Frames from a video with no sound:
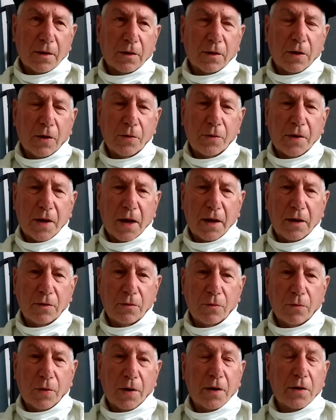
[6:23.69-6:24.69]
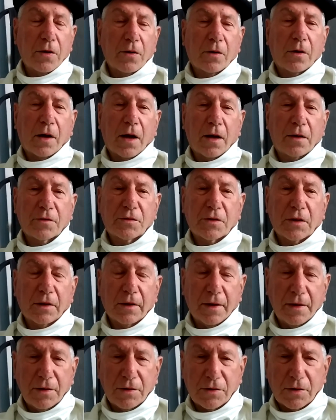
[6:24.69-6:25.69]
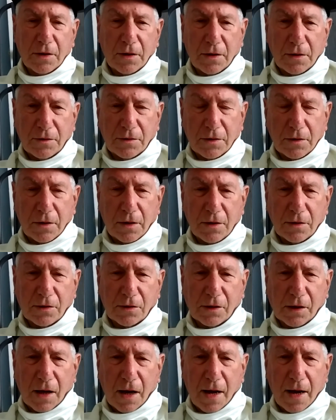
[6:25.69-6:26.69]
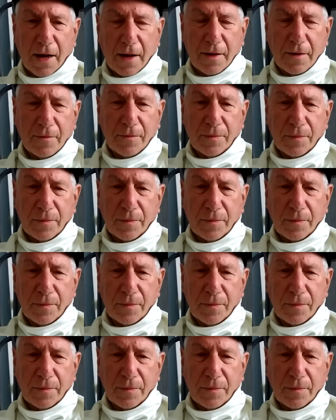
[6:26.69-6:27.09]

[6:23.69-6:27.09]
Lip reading: locate where your constellation is in the sky,